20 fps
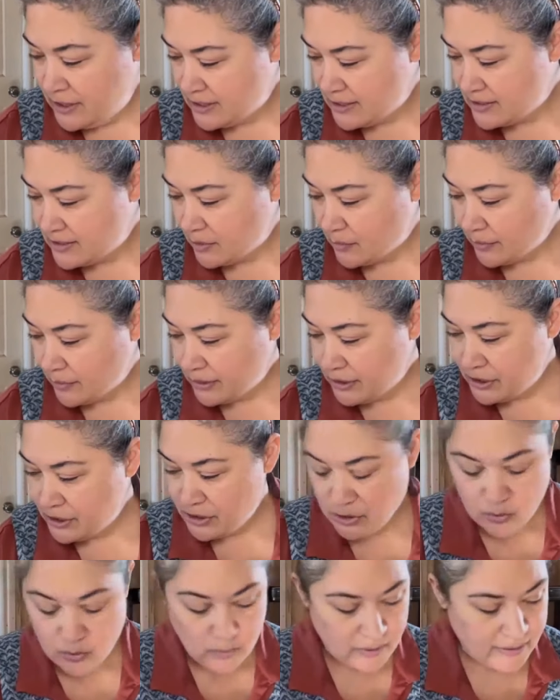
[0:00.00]
So we're going to
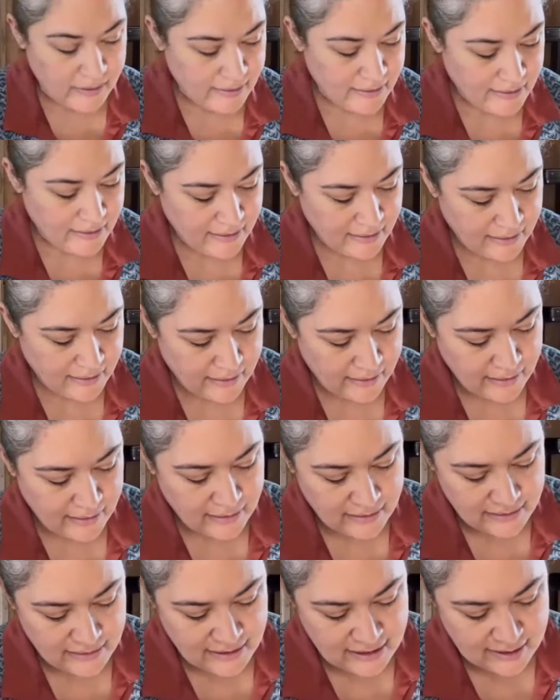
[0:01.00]
do 1
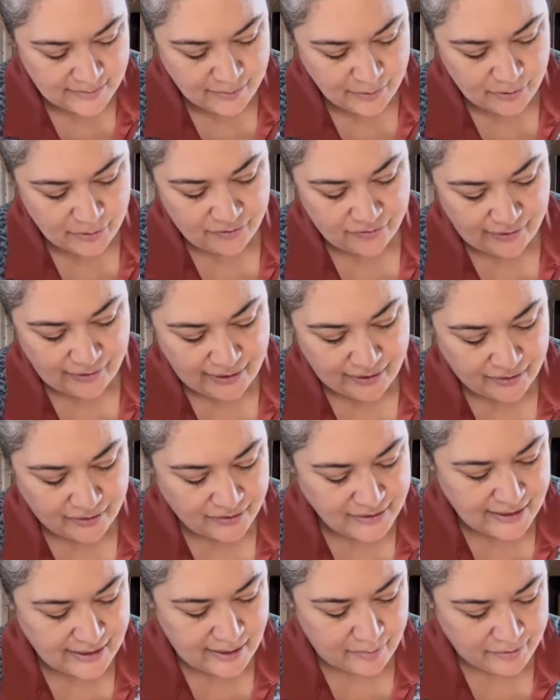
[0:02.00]
teaspoon of regular
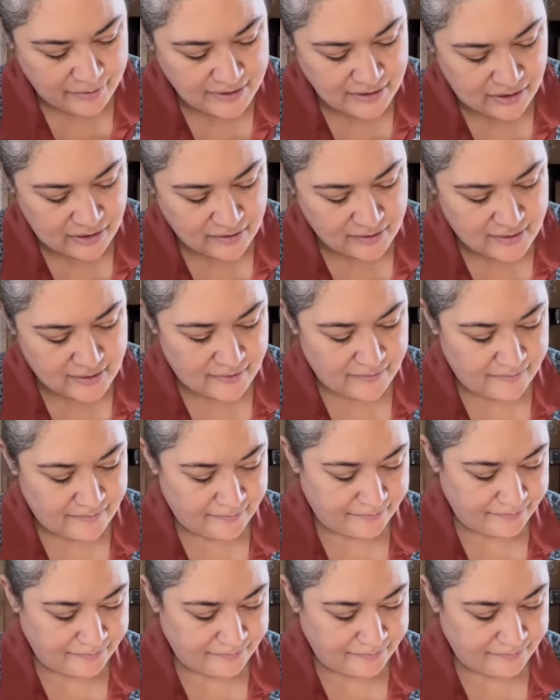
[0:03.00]
table salt.